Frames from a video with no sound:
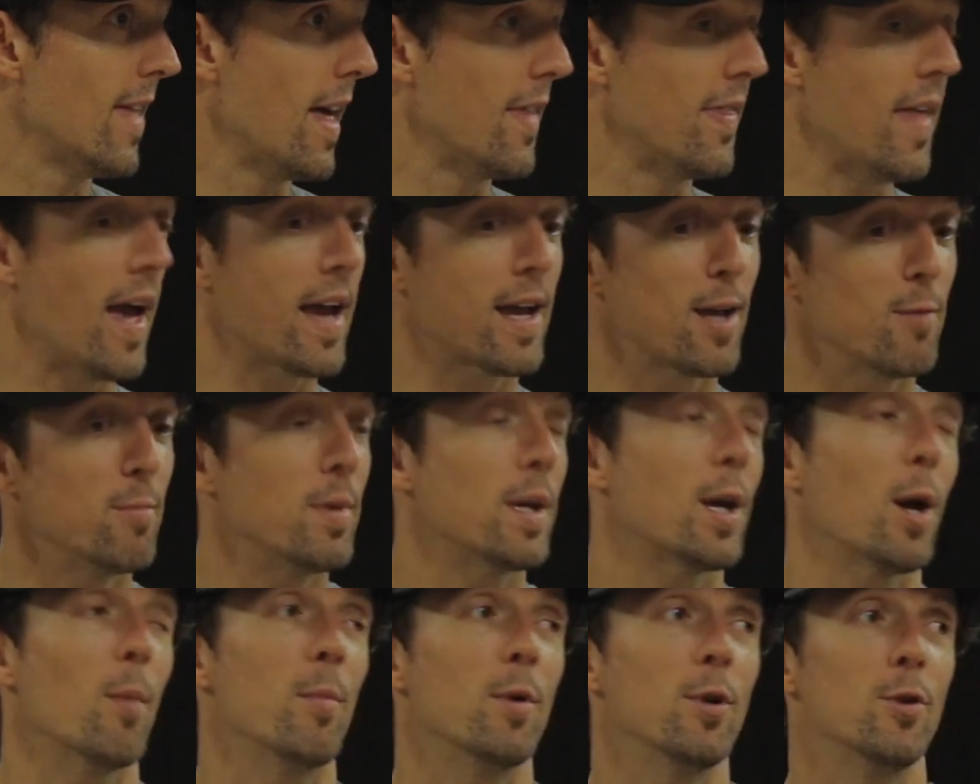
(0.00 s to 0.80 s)
that that can
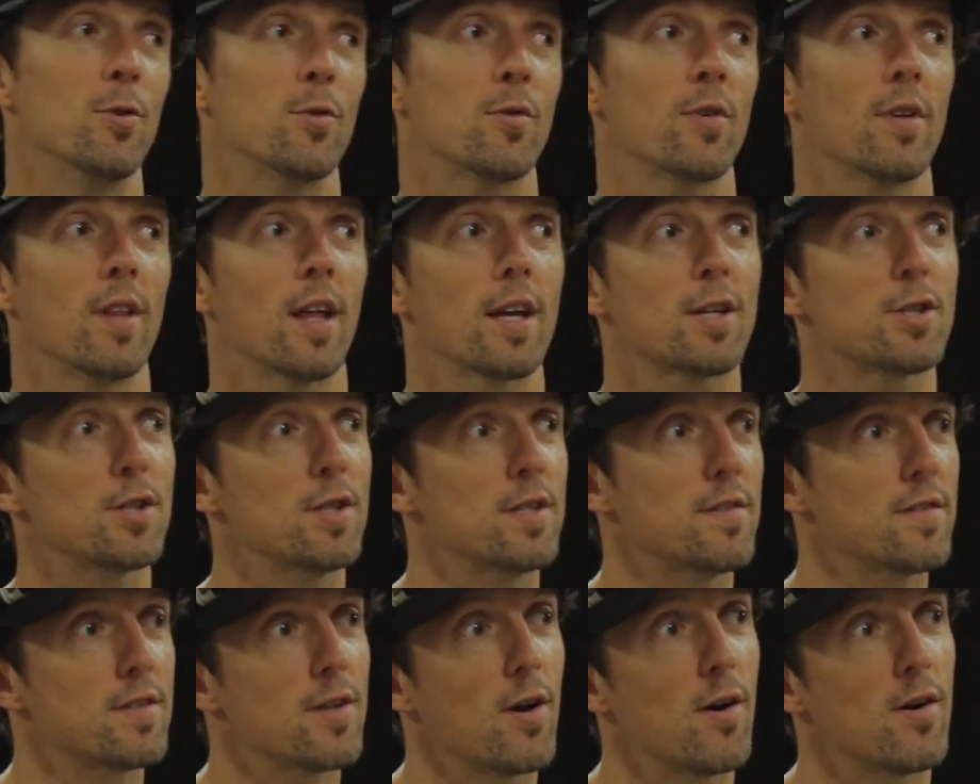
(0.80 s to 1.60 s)
become a new
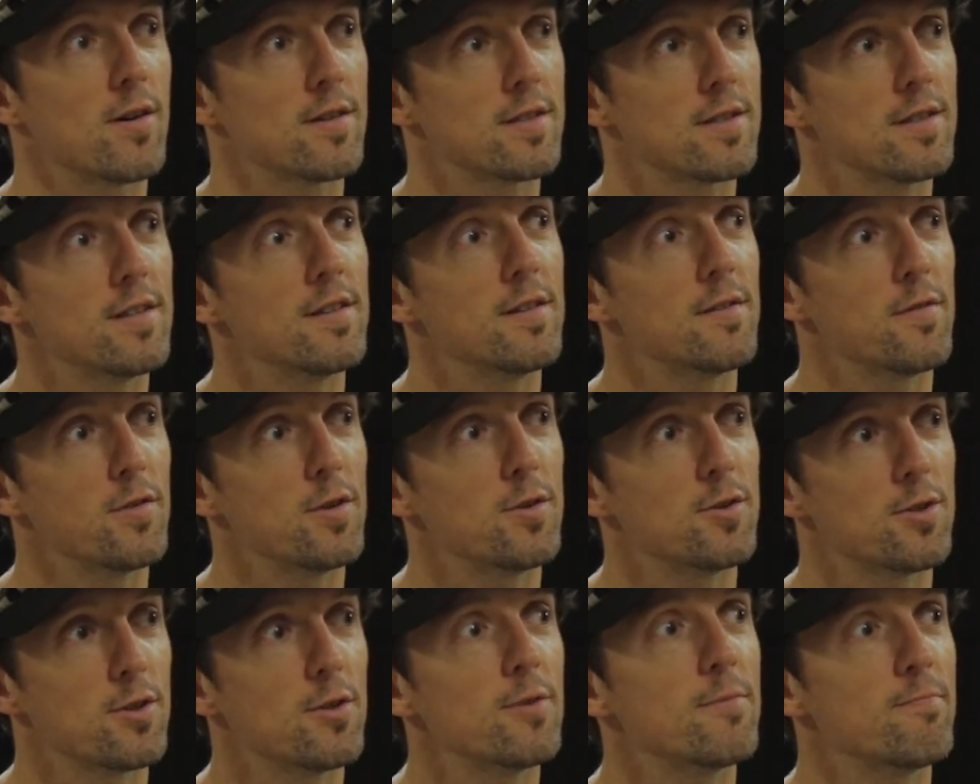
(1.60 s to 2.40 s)
collection of songs in the
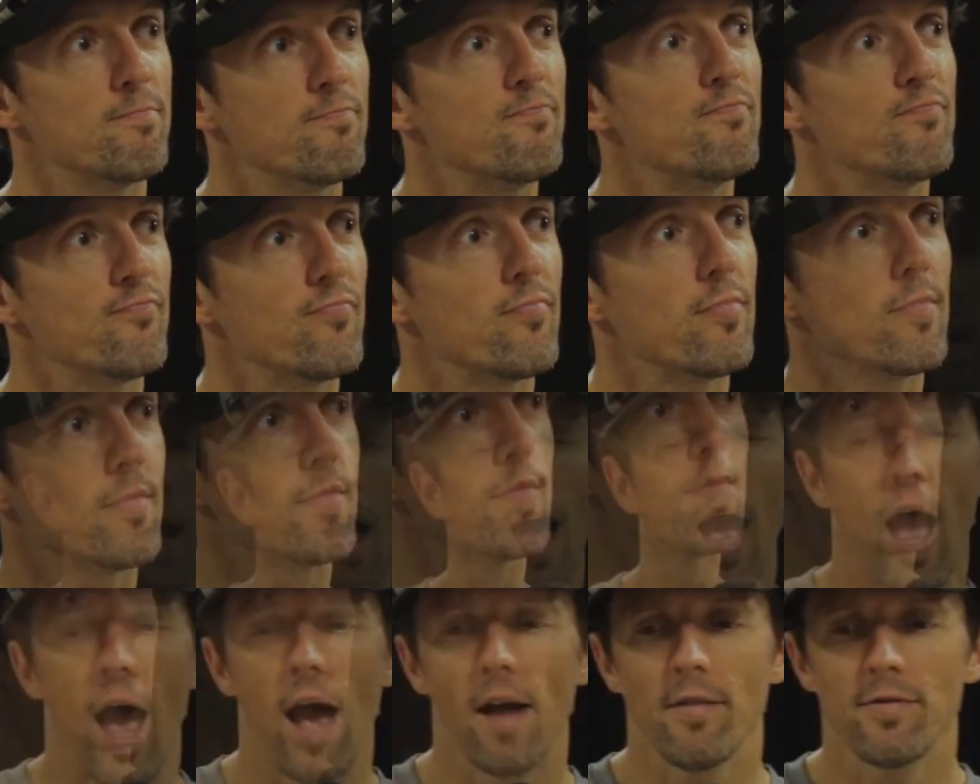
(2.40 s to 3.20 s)
future.
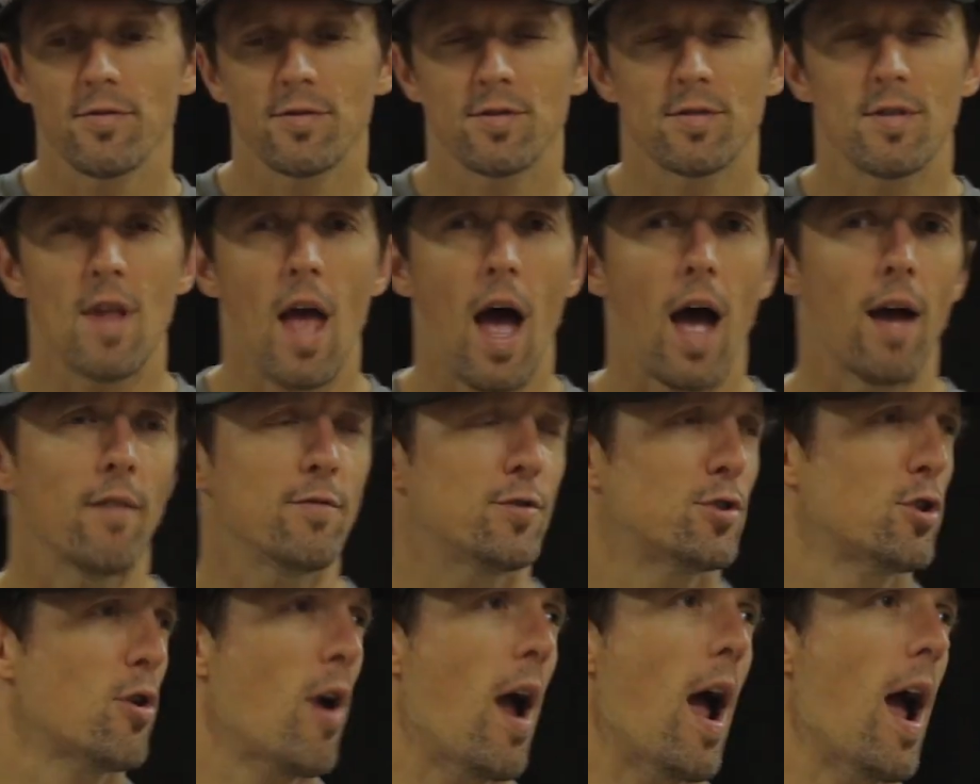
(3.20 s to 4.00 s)

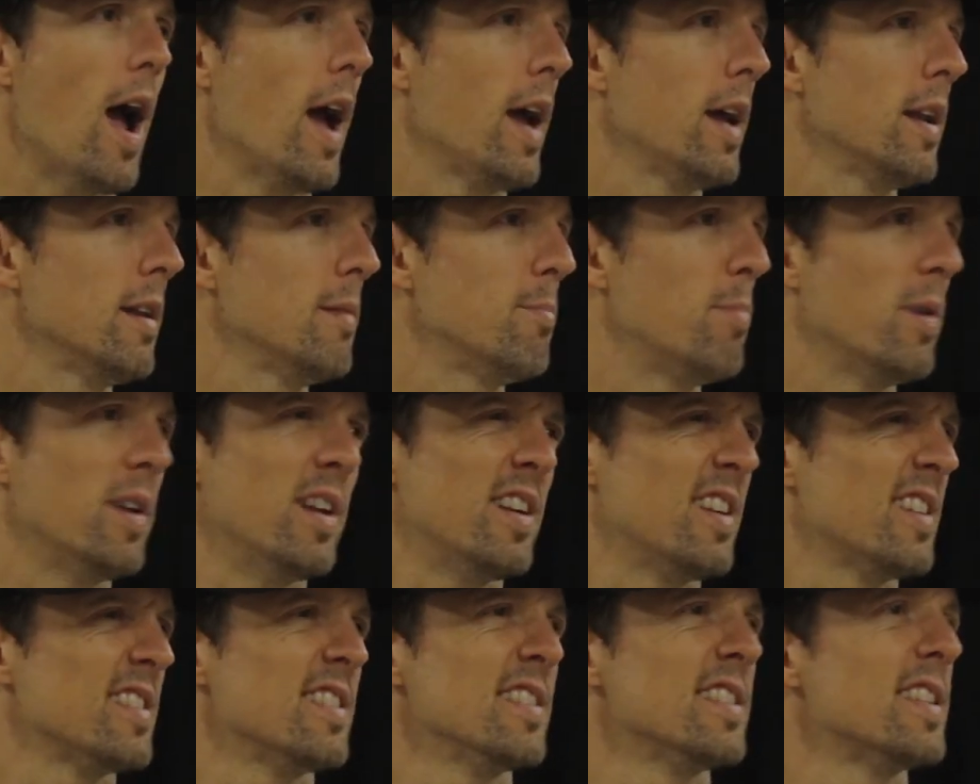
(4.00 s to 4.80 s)
I've tried, but
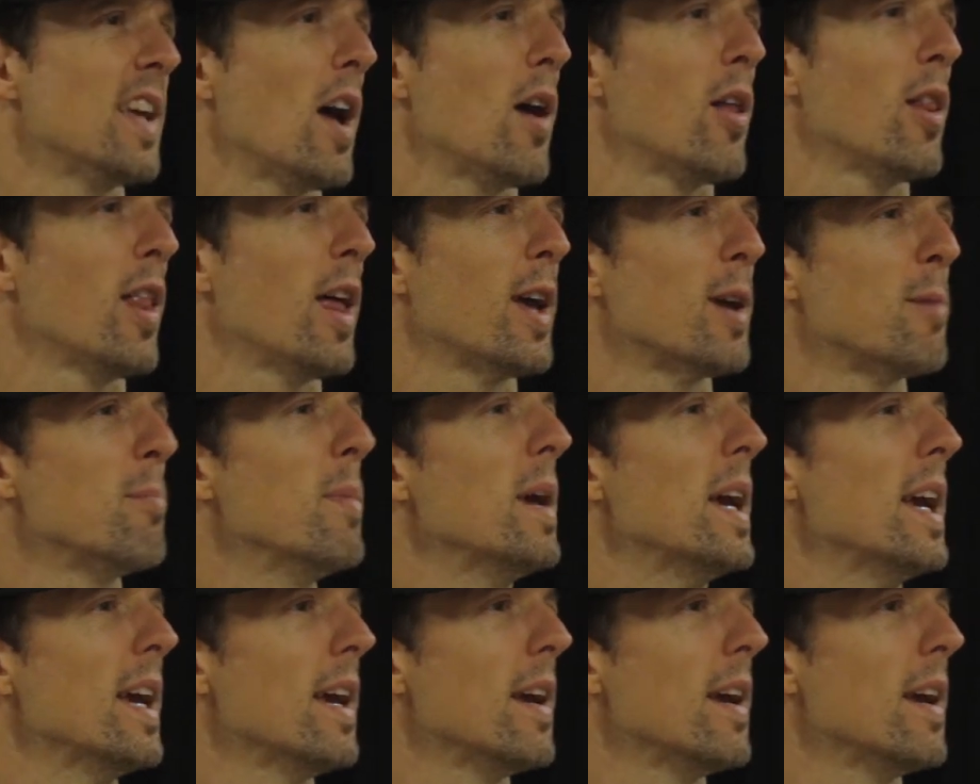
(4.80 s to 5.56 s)
it doesn't sound like me.